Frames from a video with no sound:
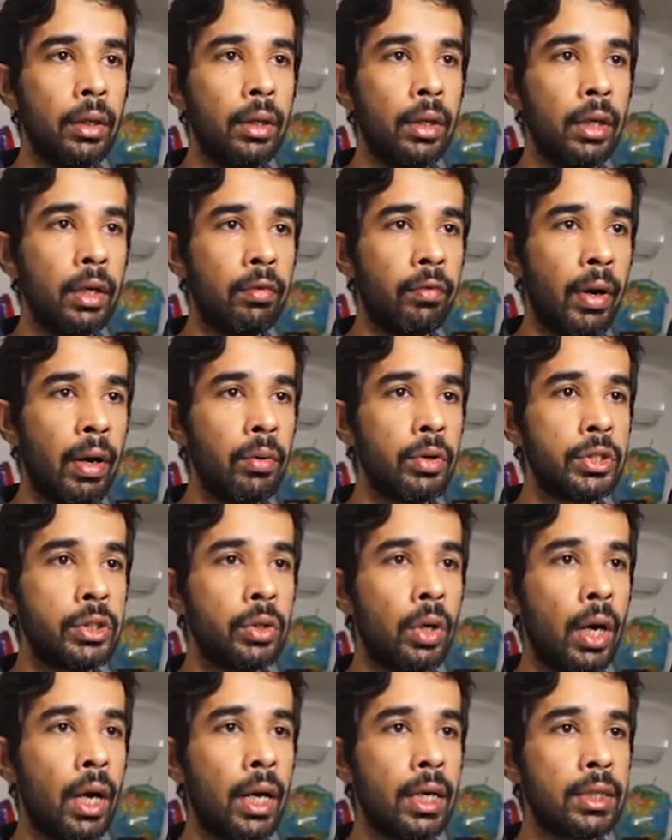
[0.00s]
If I was
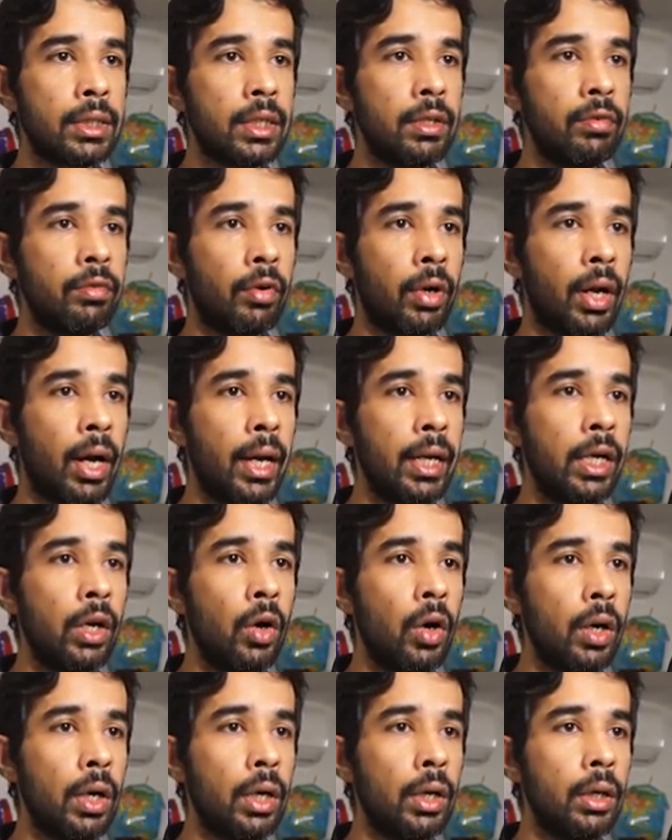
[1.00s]
to ask for an
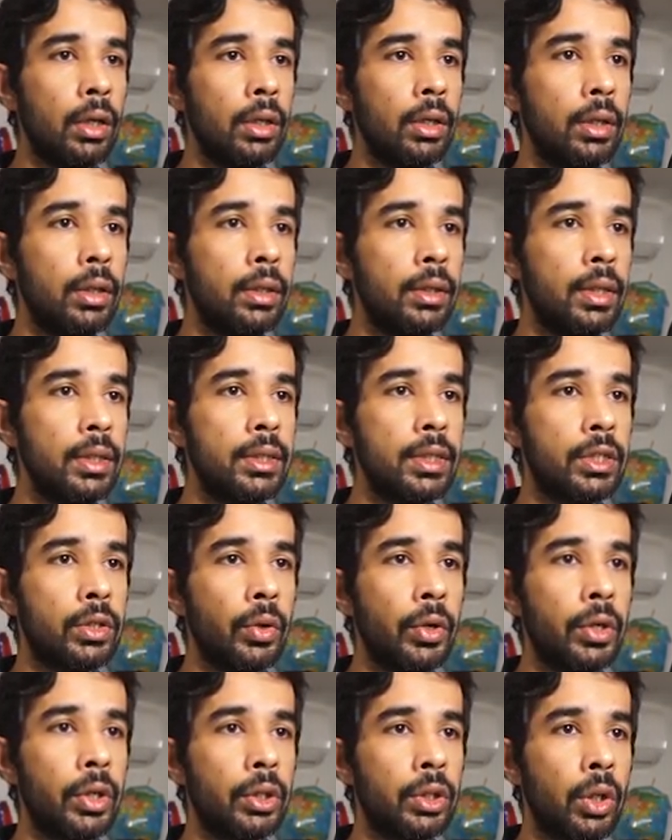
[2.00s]
iLogger, this is
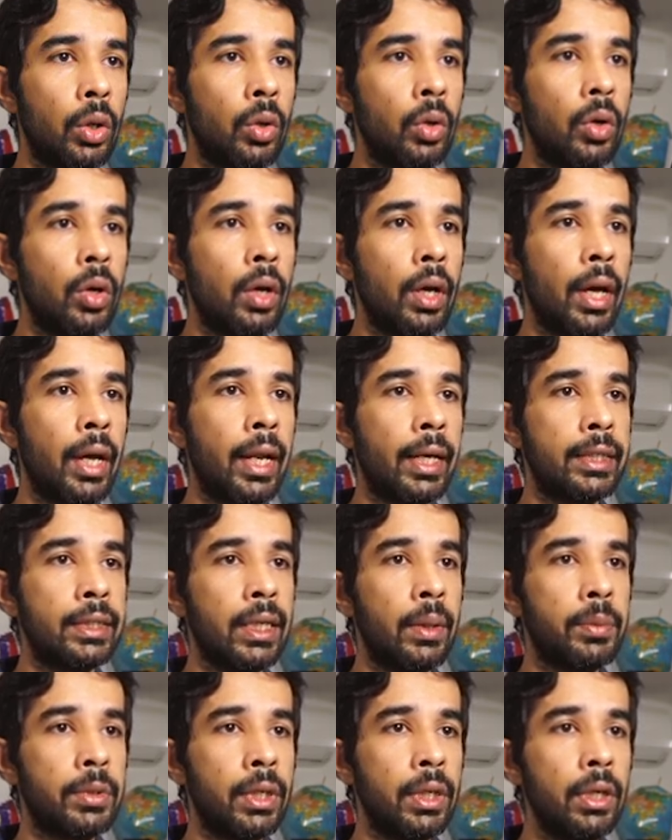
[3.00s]
going to throw an
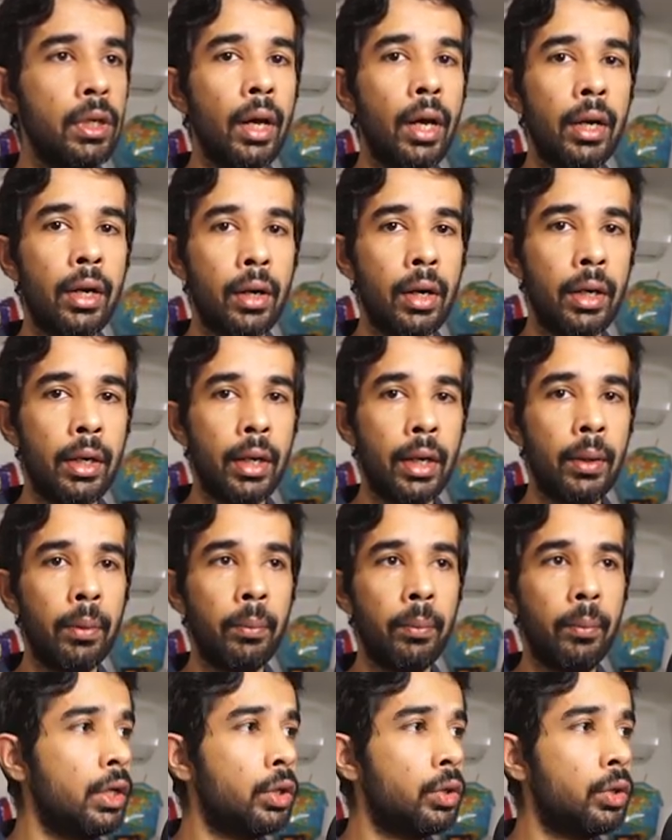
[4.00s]
exception at runtime.